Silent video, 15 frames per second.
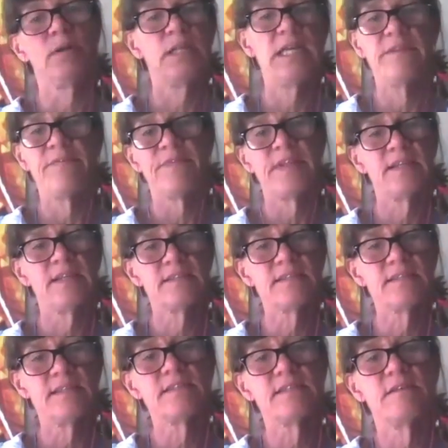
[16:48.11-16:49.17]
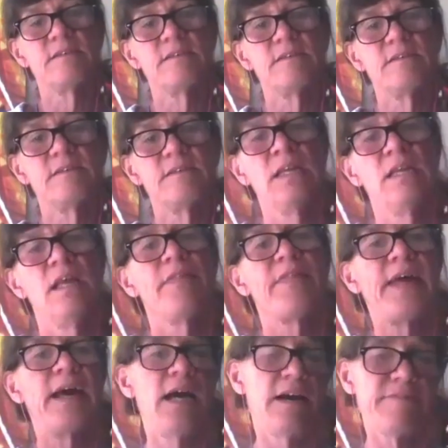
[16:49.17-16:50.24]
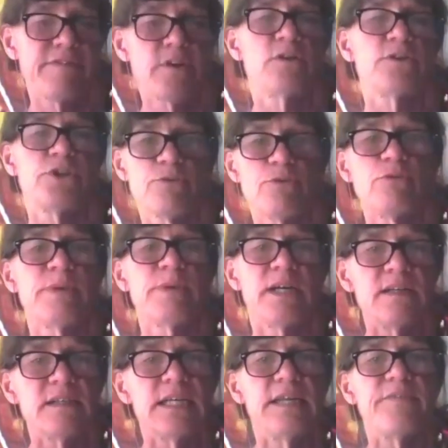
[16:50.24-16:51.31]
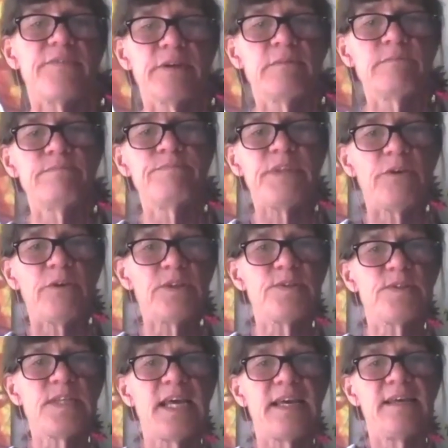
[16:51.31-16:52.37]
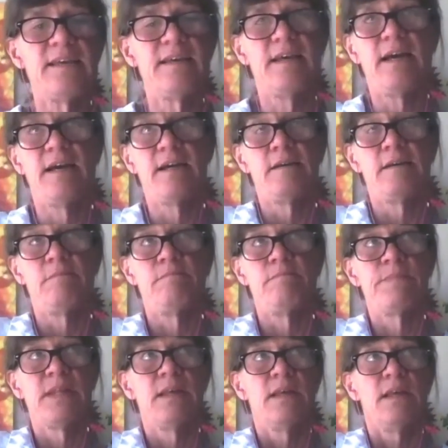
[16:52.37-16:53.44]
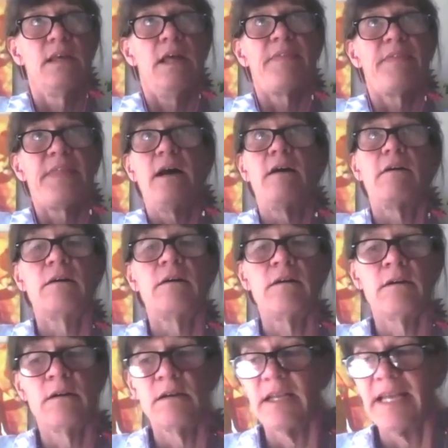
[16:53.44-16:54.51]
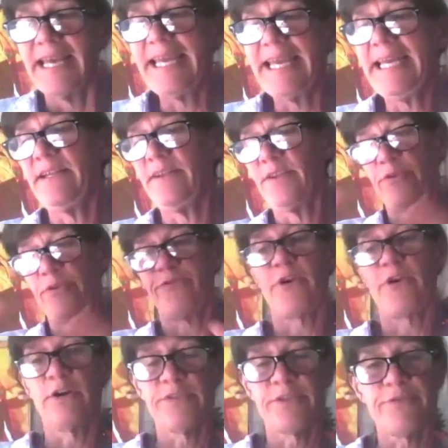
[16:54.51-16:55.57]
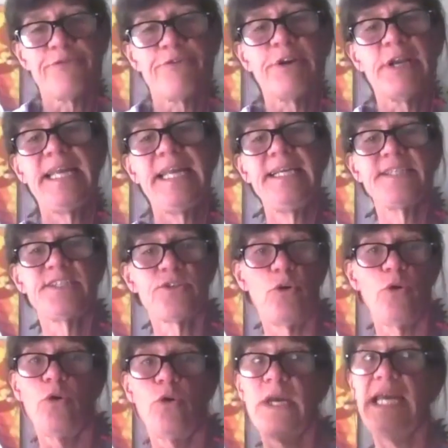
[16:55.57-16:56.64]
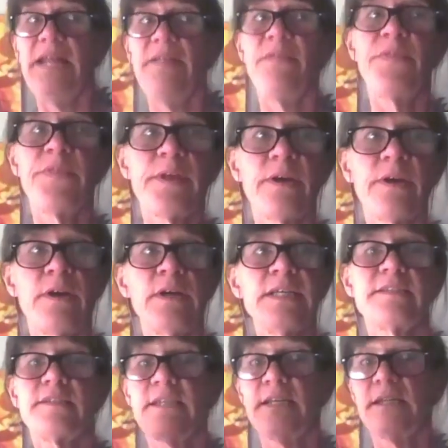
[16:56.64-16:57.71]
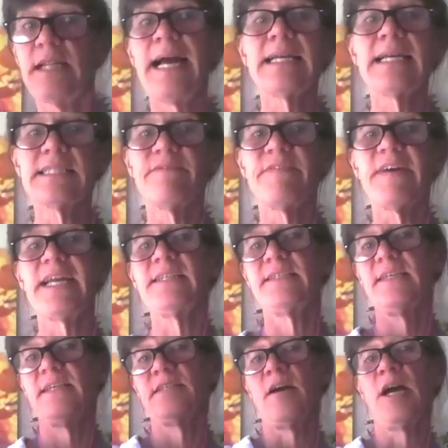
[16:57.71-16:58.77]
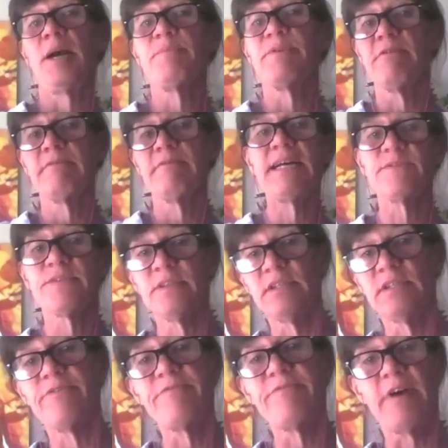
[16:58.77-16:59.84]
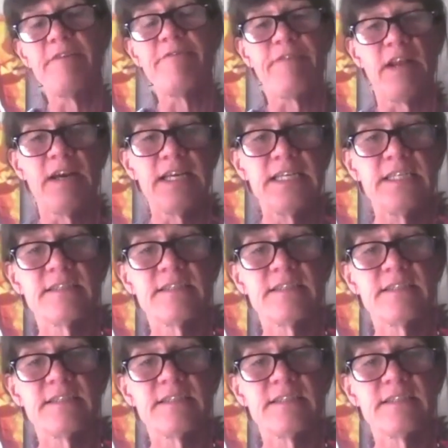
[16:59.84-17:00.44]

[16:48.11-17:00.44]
in that system that have got trauma in them you could say um, that are in the, fr- the freeze or in the still activated hyperarousal of fight flight